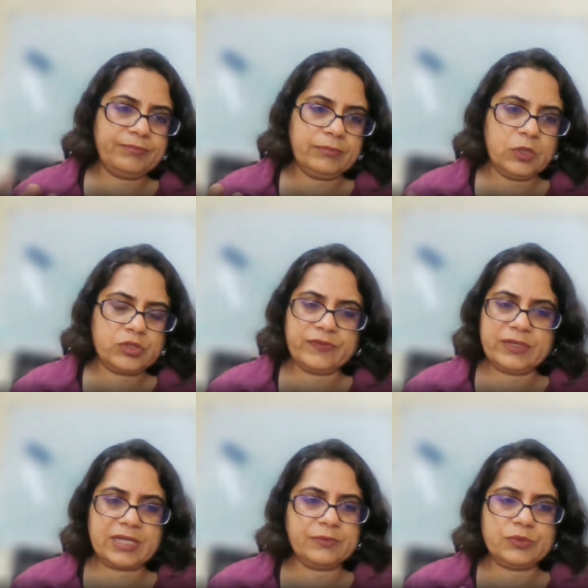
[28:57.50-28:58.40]
most of
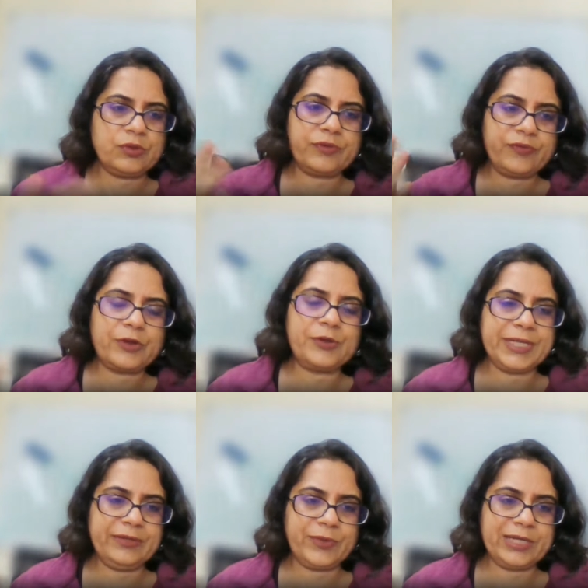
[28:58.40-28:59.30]
the times do not follow
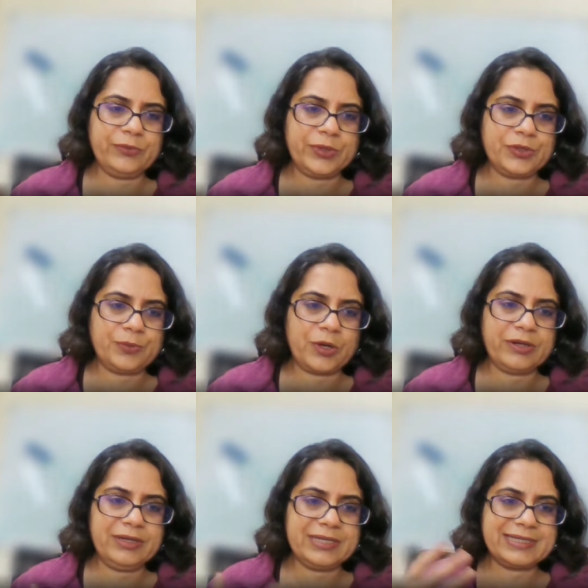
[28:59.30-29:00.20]
an evaluation
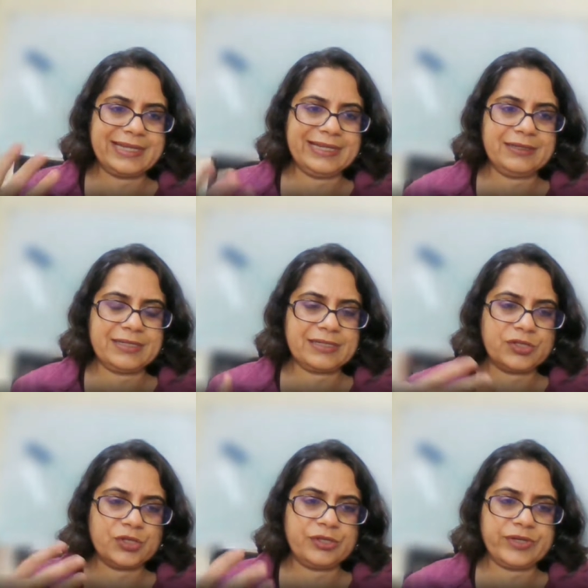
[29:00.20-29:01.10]
model. It's like a
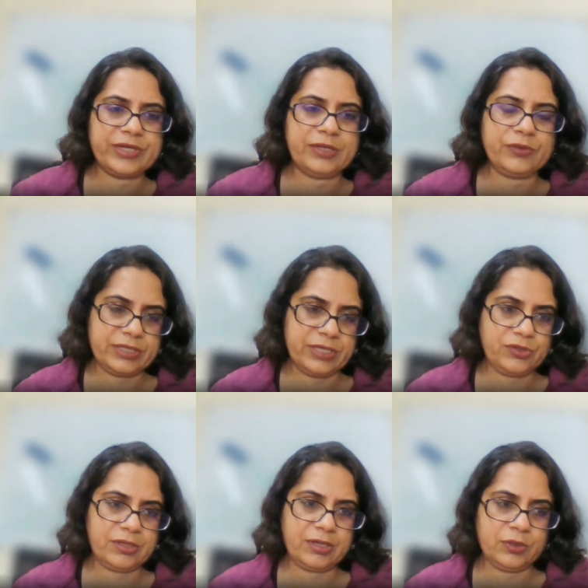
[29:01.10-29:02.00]
discussion or a
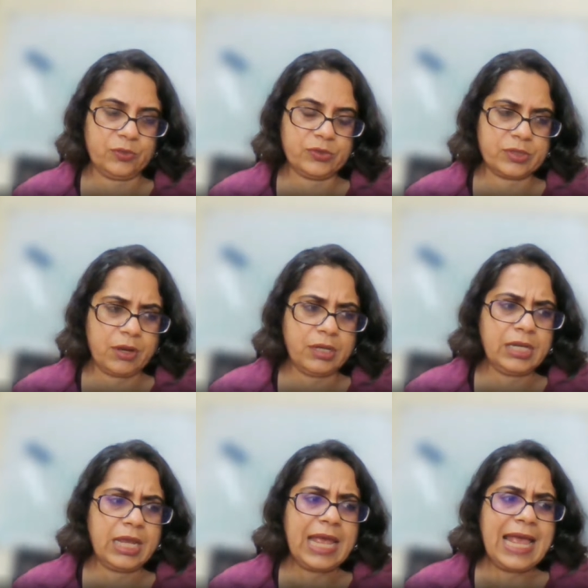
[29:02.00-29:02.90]
negotiation that goes
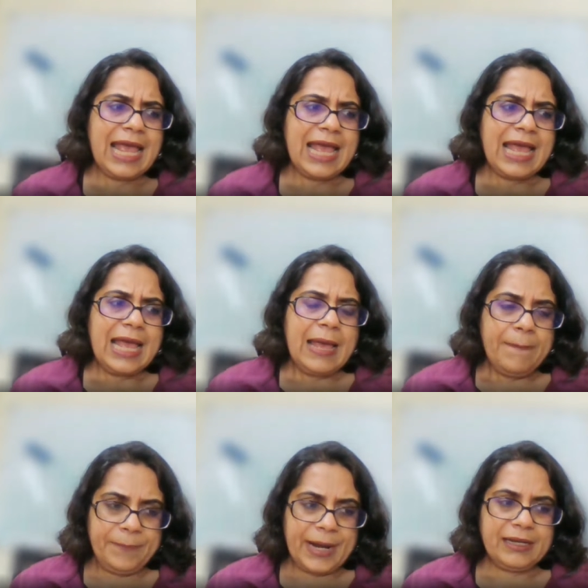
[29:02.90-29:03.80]
on.
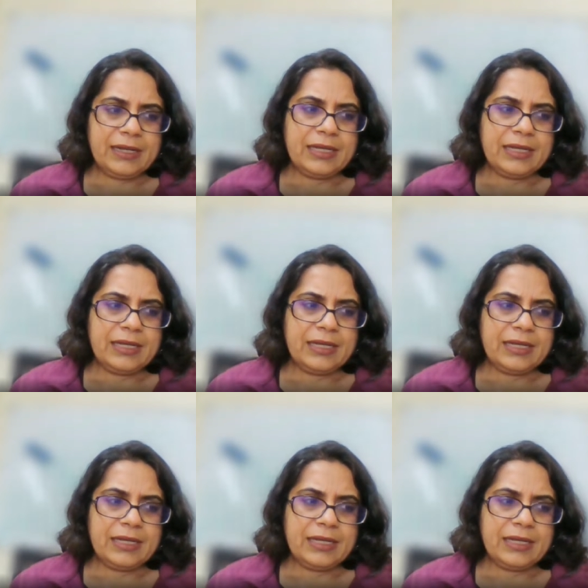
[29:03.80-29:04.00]
But